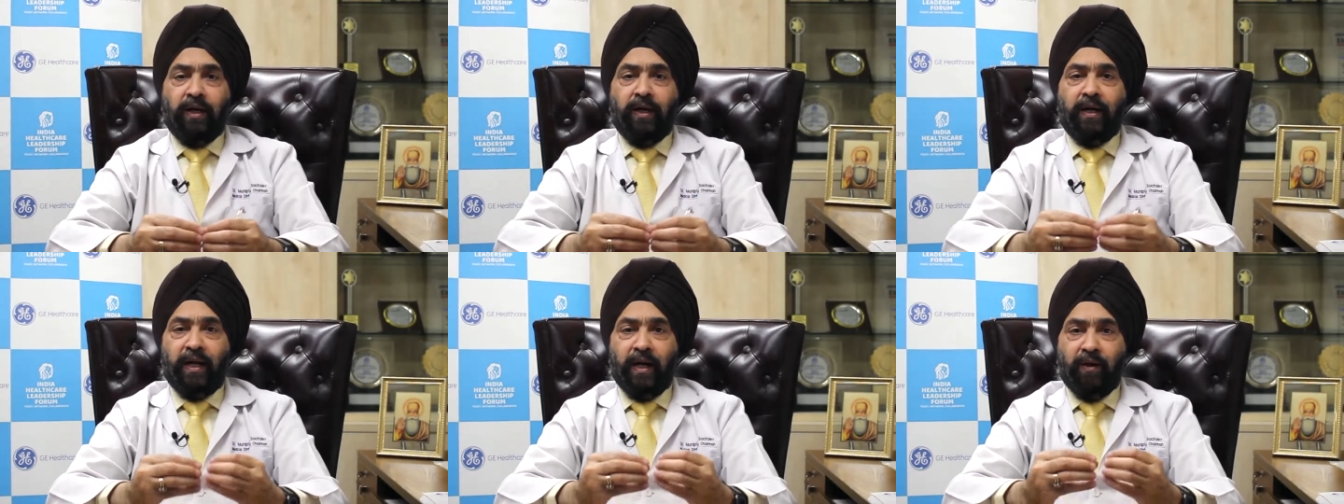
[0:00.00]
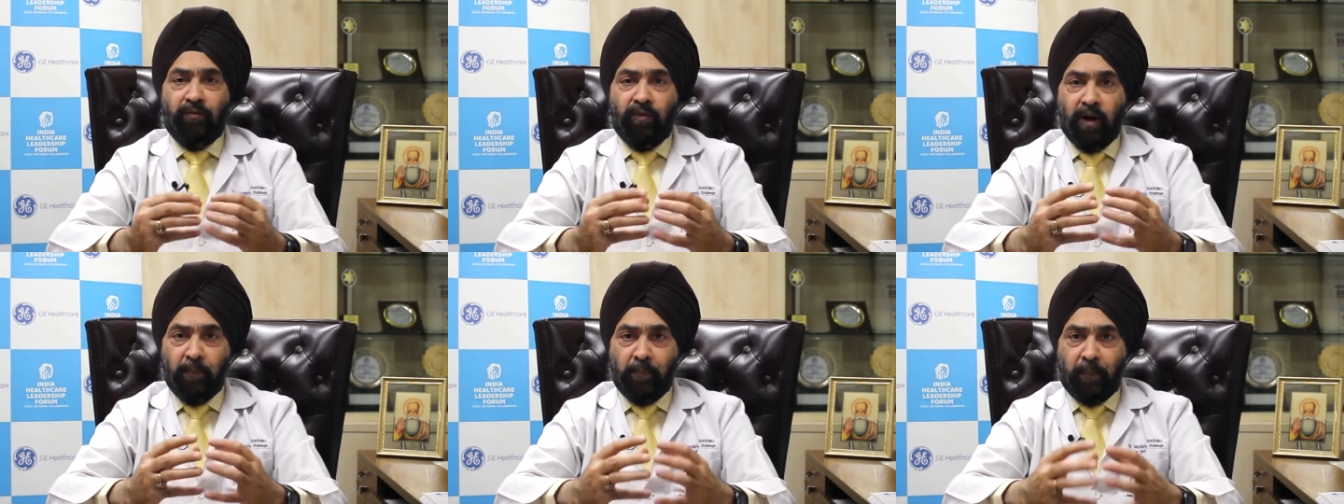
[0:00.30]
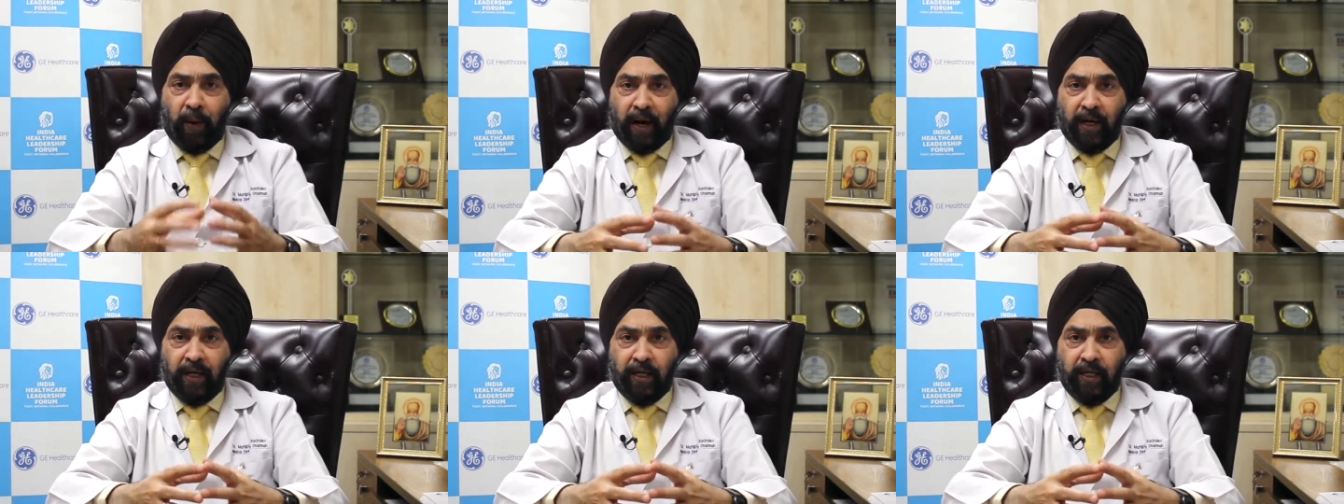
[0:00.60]
develop
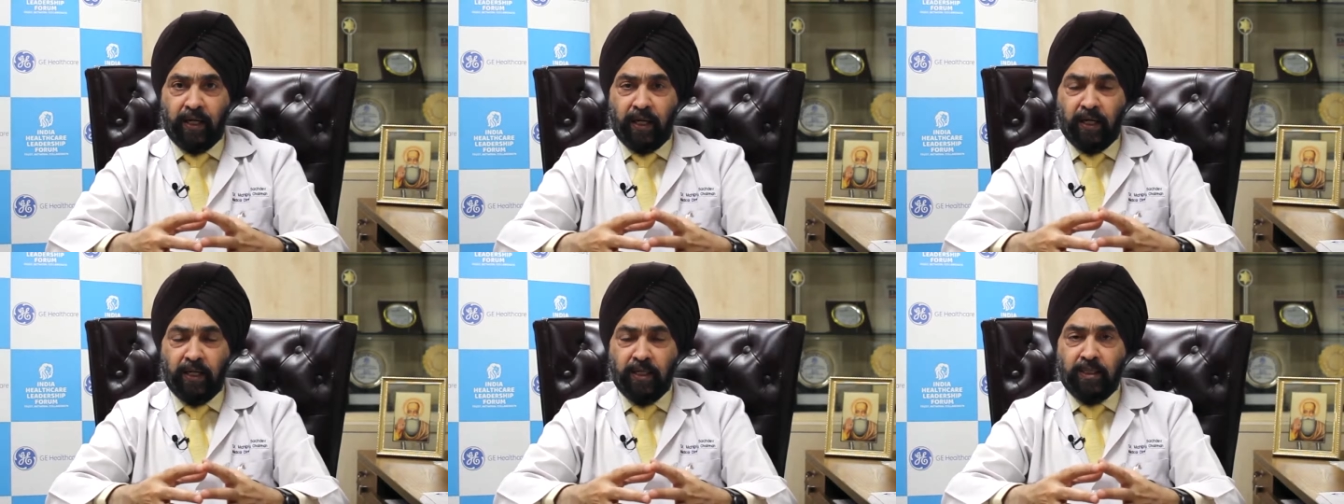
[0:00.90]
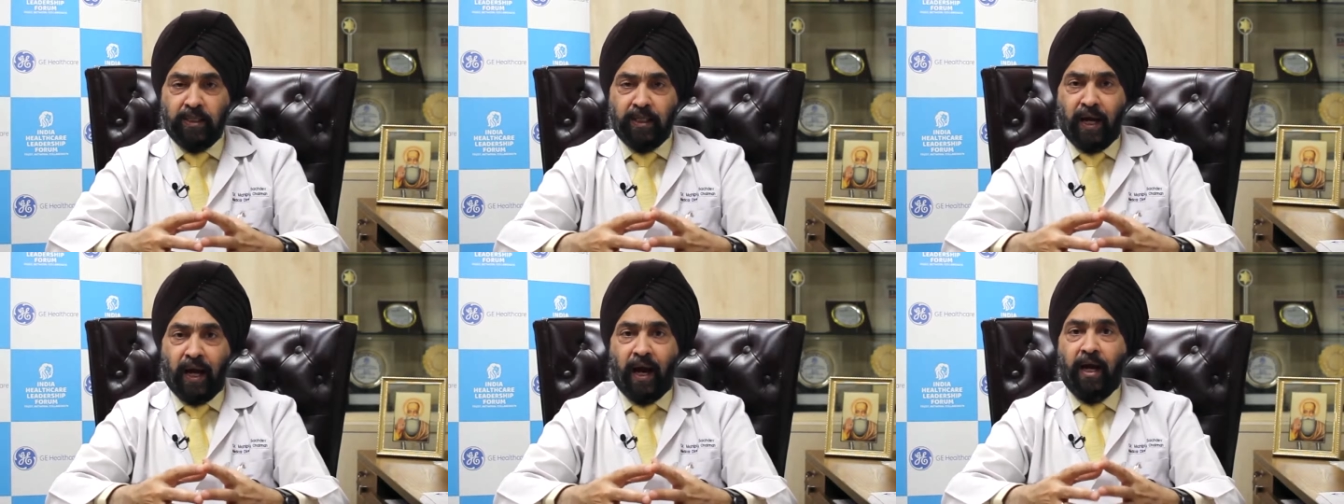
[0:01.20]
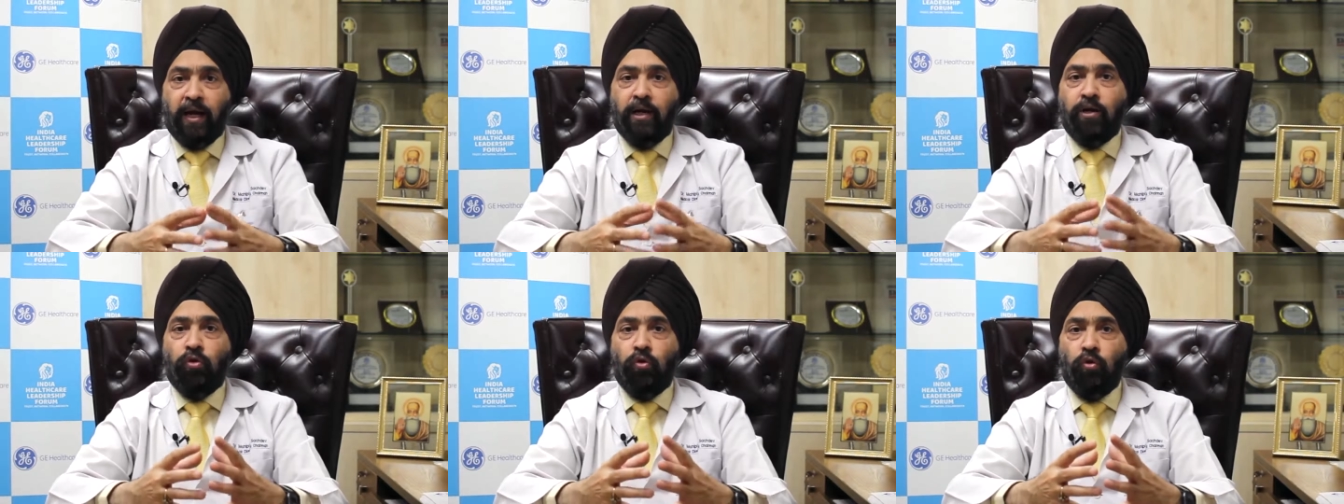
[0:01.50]
ideas
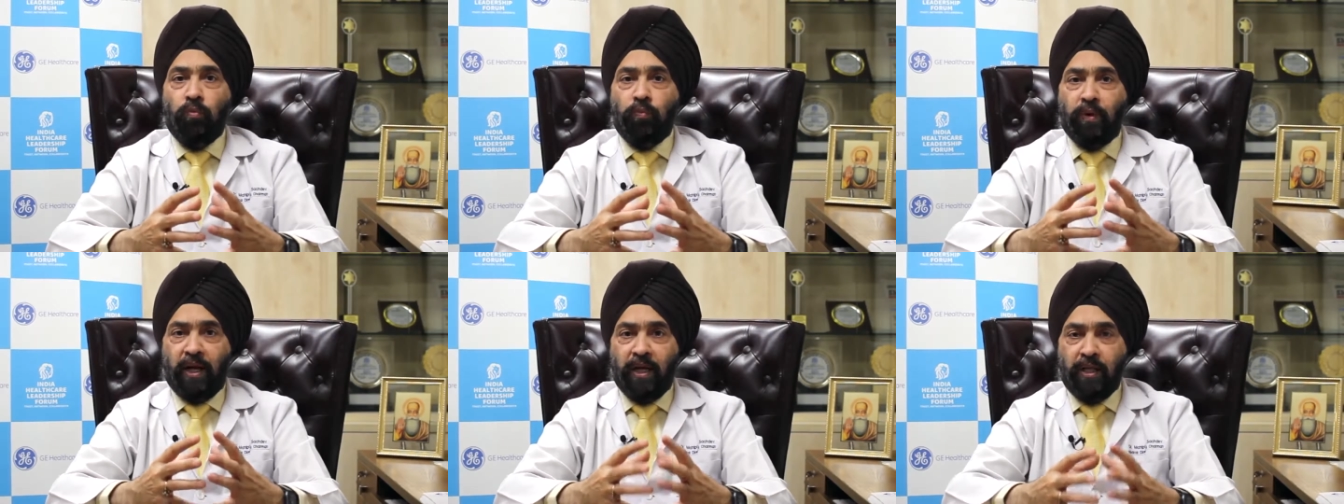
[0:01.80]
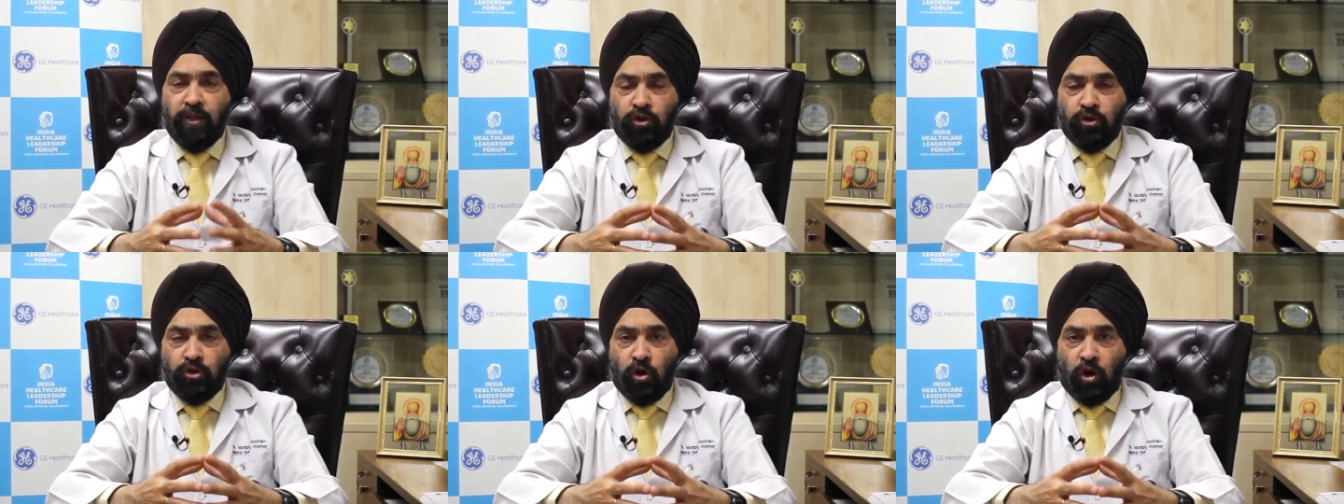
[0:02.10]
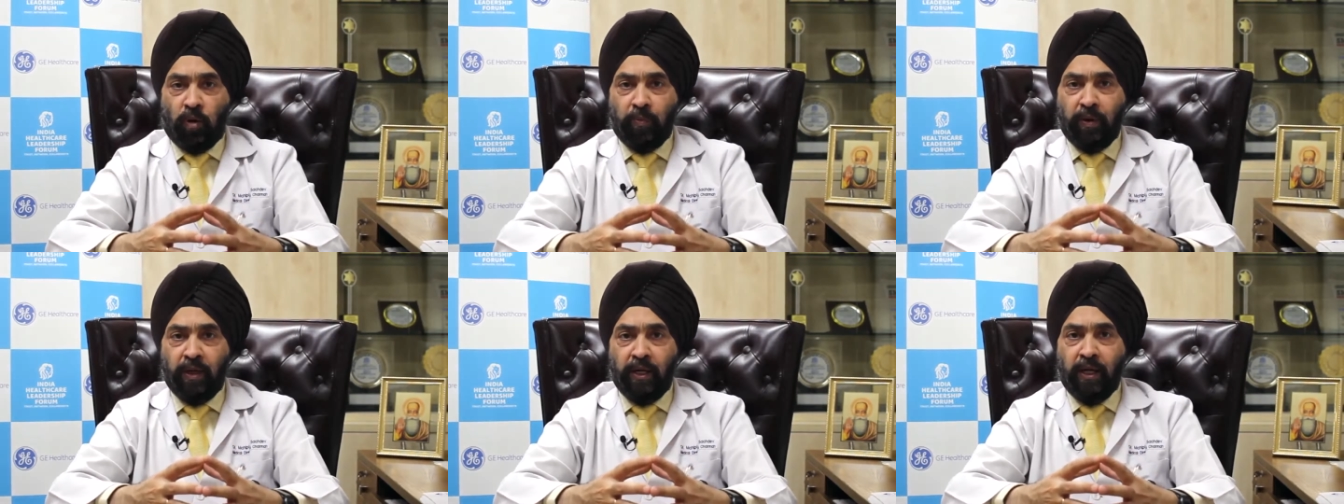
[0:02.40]
and do
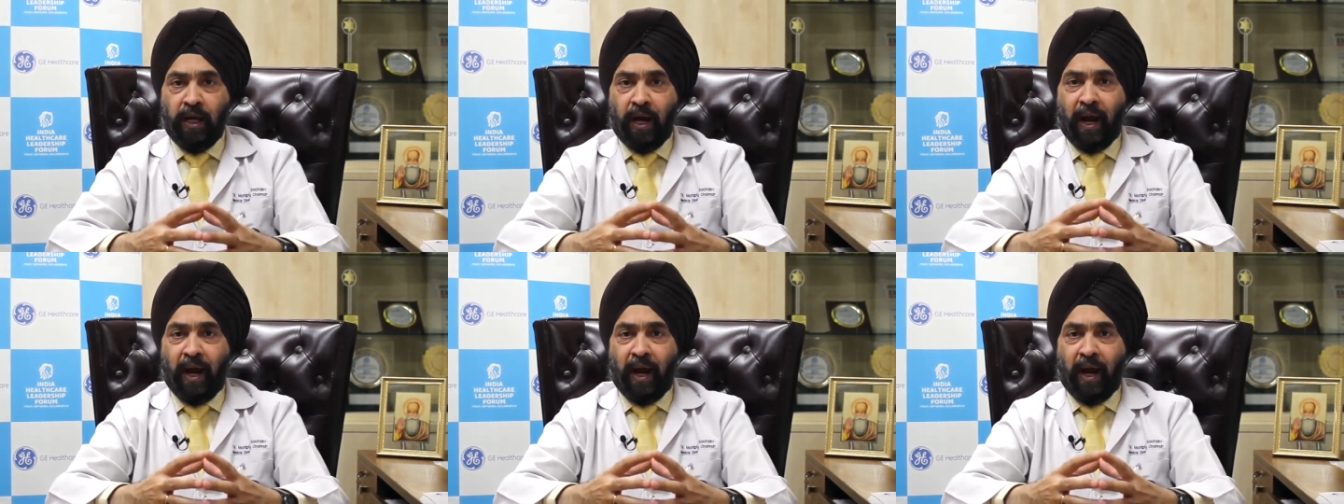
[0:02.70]
brainstorming,